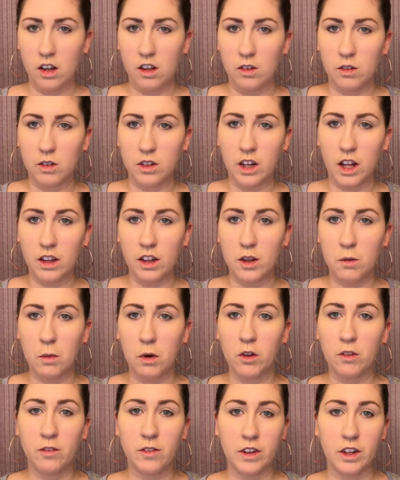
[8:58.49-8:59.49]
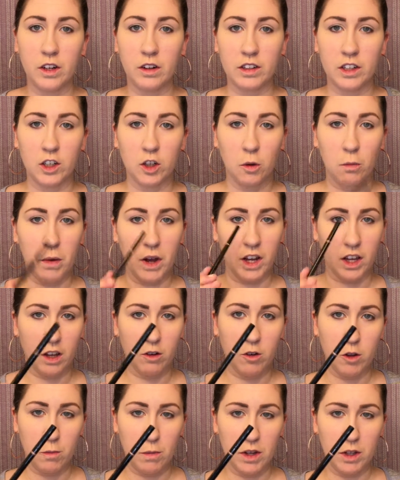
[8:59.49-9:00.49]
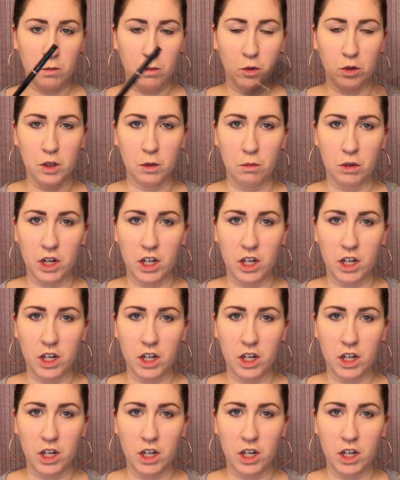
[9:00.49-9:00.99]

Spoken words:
So now that they're both filled, I'm gonna go back in with my spoolie